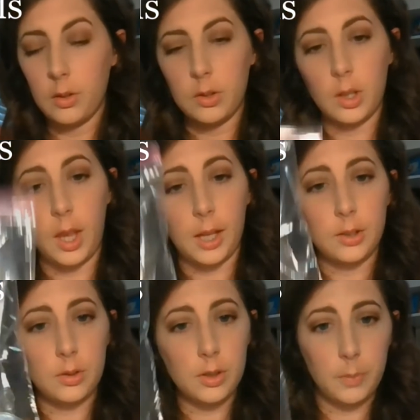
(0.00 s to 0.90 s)
So that's
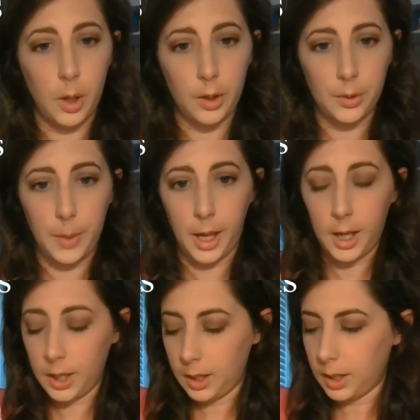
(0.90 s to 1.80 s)
your smaller
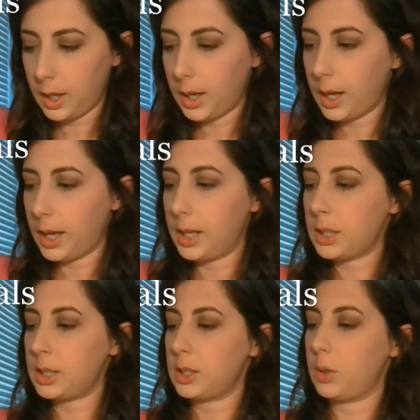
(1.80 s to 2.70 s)
bag.
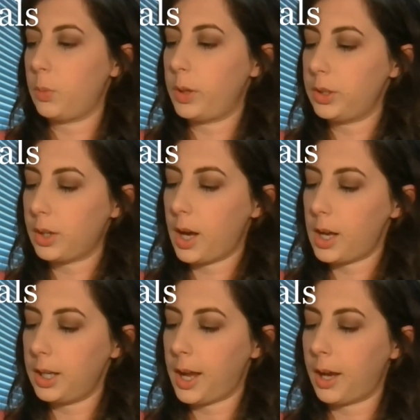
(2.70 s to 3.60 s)
And when you're
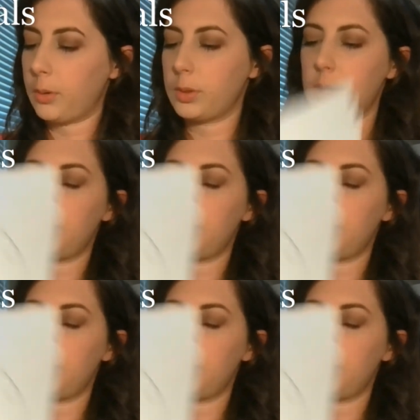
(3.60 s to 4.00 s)
cutting out